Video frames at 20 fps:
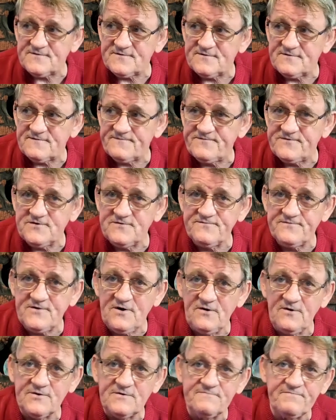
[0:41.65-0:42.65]
or if you've
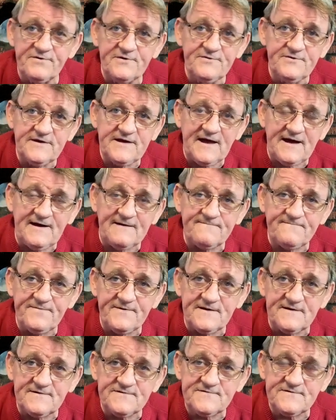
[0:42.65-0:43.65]
caught a blue
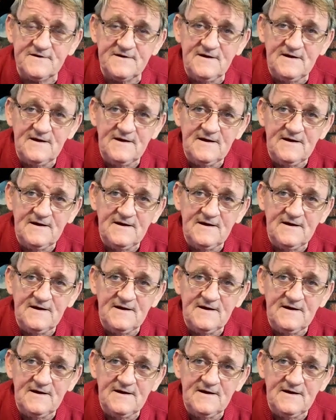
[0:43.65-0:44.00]
catfish.